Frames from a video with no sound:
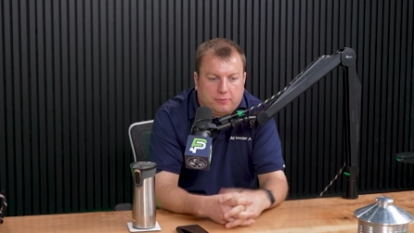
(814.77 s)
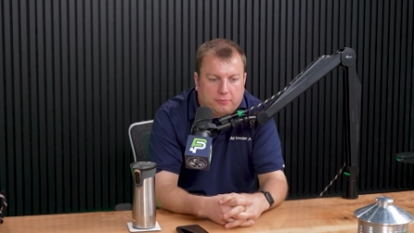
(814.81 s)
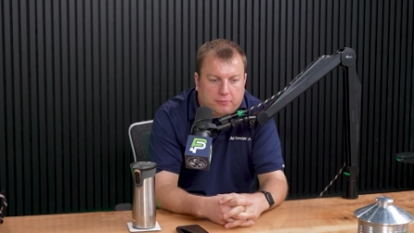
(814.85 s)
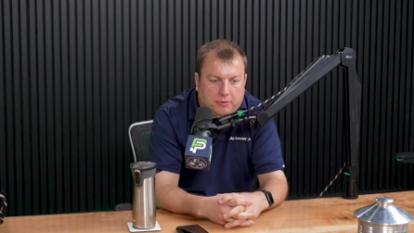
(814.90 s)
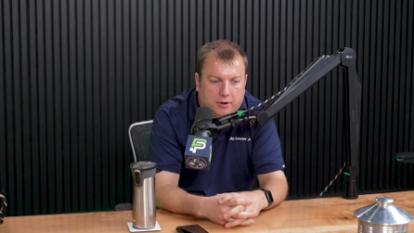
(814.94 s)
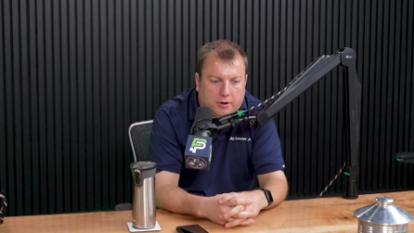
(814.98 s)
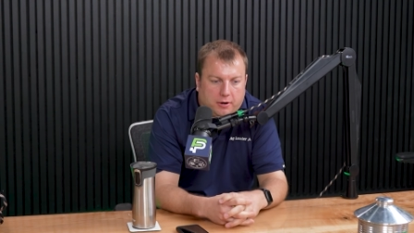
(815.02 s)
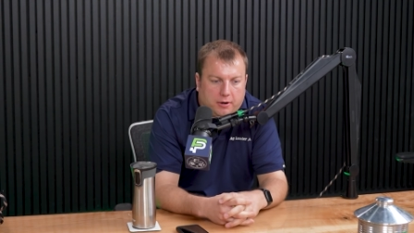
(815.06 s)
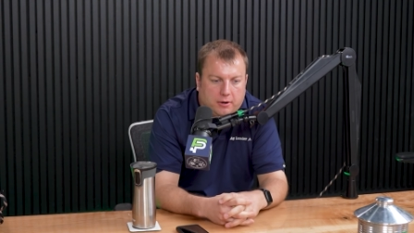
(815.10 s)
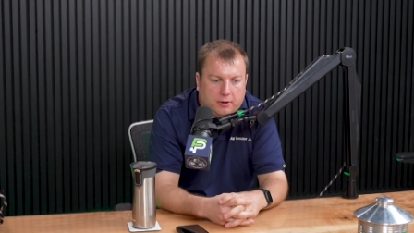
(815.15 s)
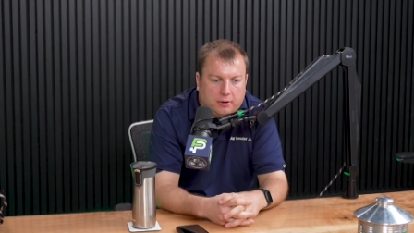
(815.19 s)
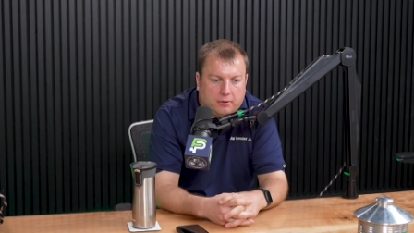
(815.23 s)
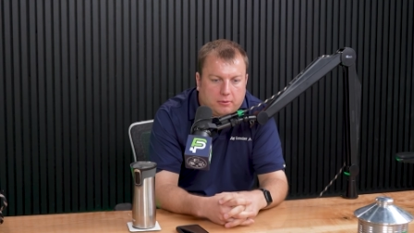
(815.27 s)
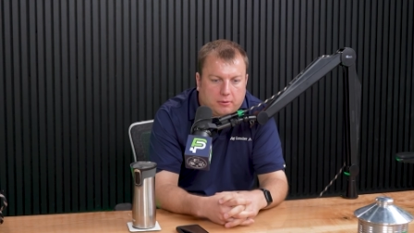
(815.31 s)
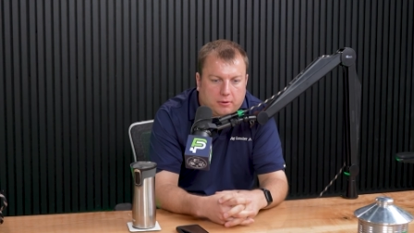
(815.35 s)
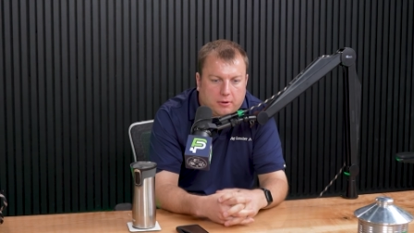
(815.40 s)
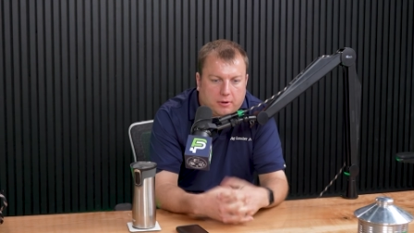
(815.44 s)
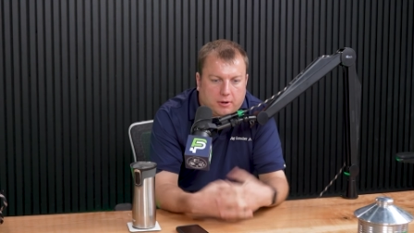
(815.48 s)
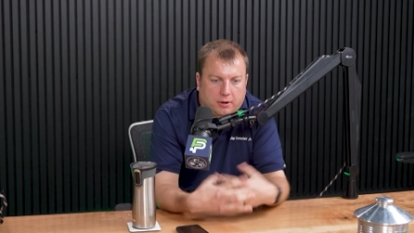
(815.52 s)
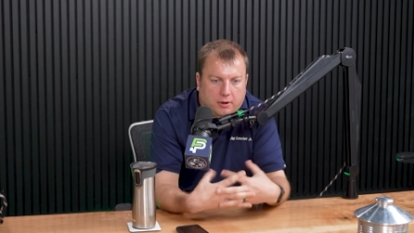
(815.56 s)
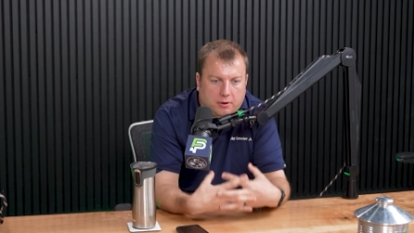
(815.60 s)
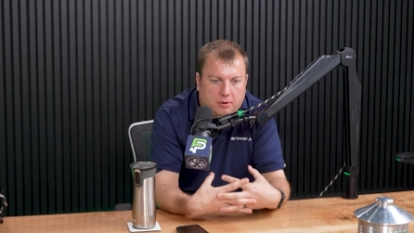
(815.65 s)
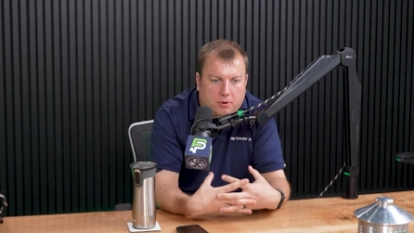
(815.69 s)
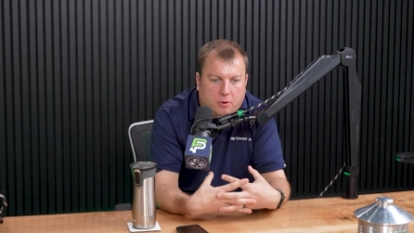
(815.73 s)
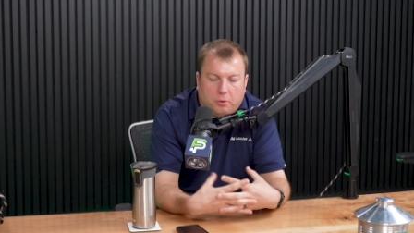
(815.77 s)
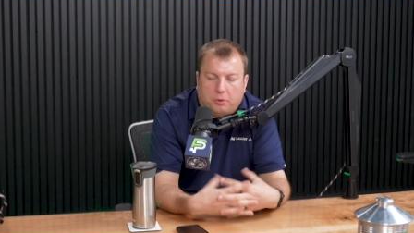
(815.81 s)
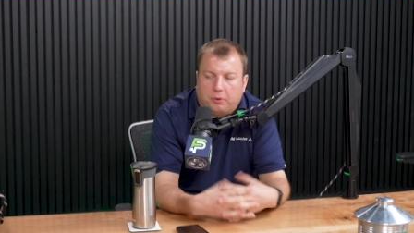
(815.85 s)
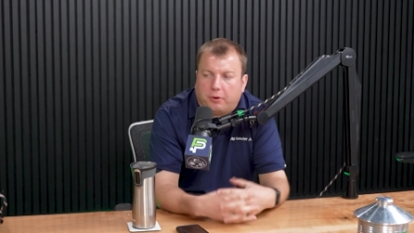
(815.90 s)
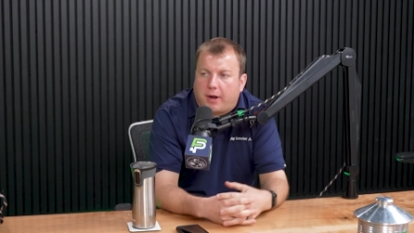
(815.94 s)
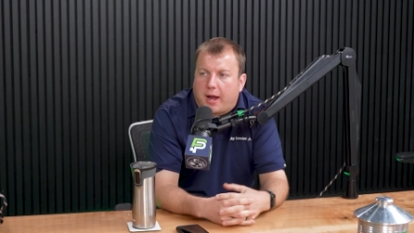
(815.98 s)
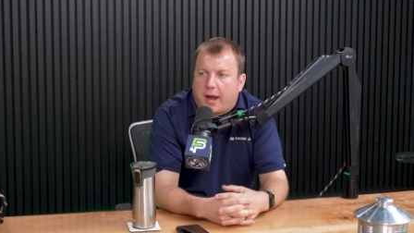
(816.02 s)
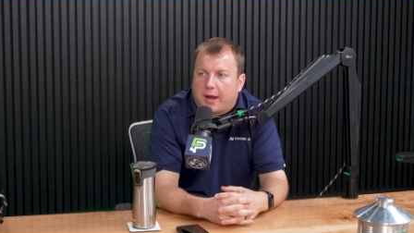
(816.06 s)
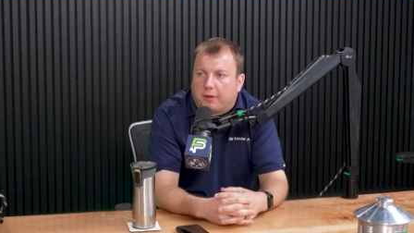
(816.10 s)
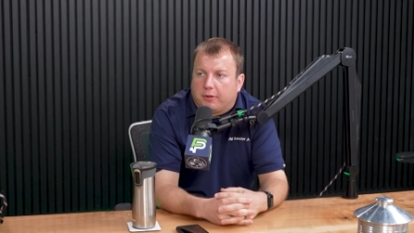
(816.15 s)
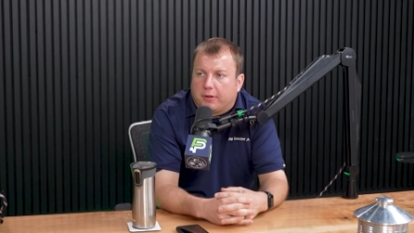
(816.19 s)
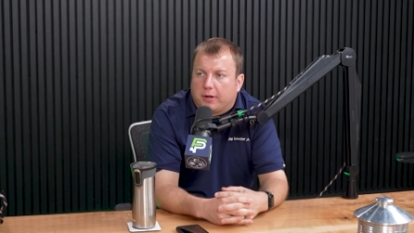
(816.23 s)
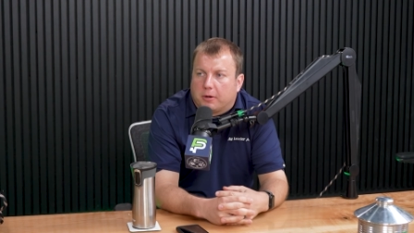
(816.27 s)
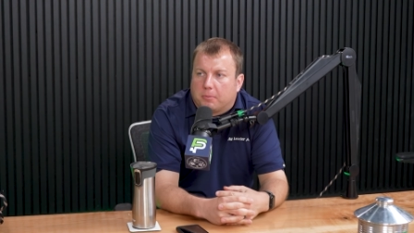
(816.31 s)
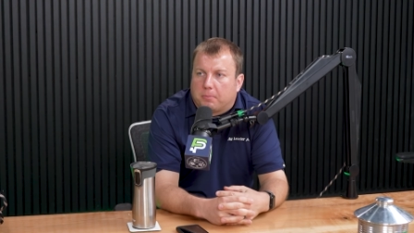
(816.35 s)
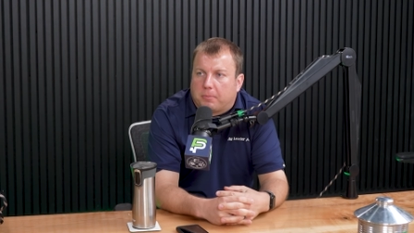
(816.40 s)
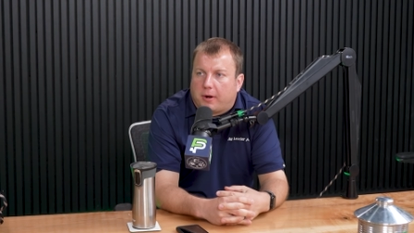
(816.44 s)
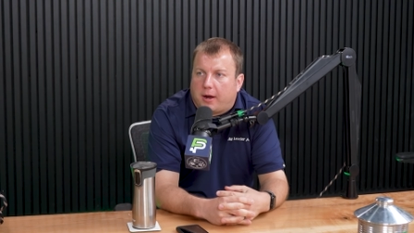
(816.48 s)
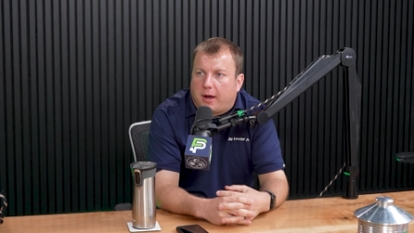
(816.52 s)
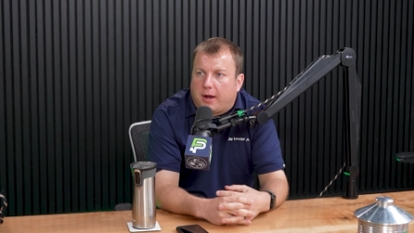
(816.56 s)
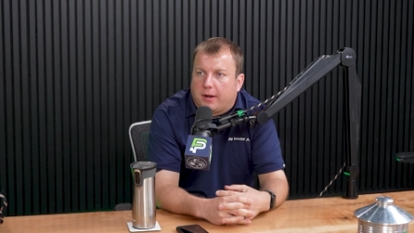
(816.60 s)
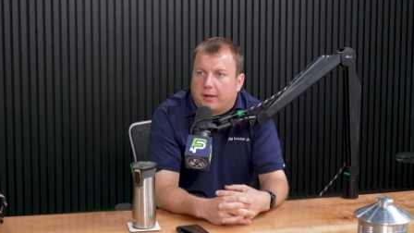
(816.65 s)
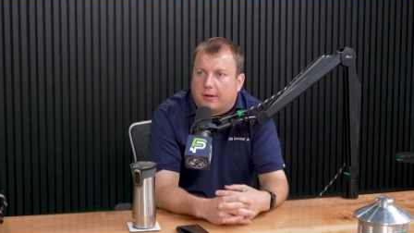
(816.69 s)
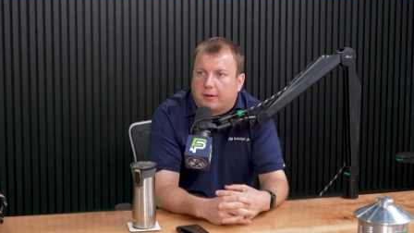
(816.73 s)
if they're an older ag leader
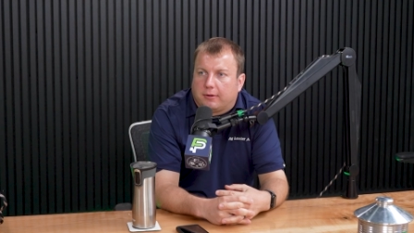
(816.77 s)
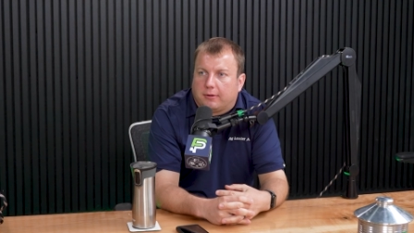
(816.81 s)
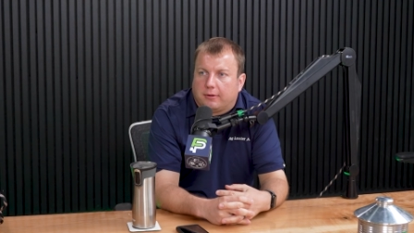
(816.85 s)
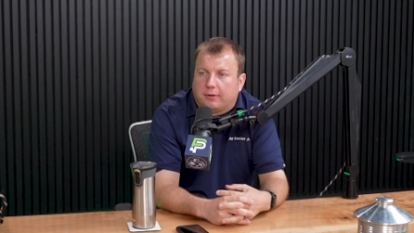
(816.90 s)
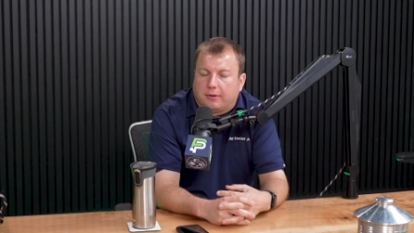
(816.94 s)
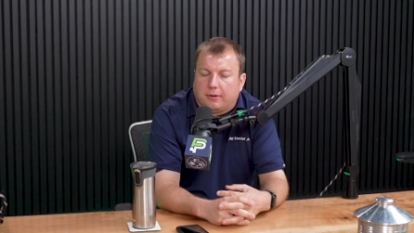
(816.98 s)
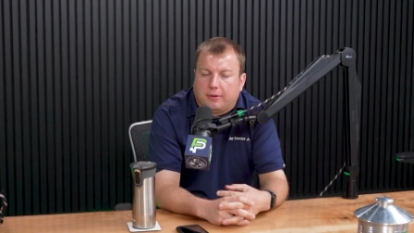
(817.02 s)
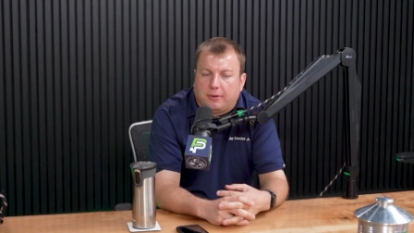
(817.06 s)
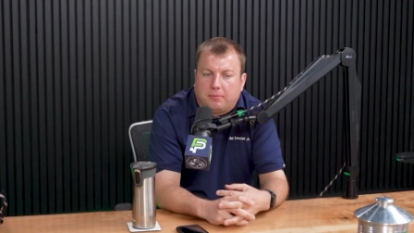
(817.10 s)
product,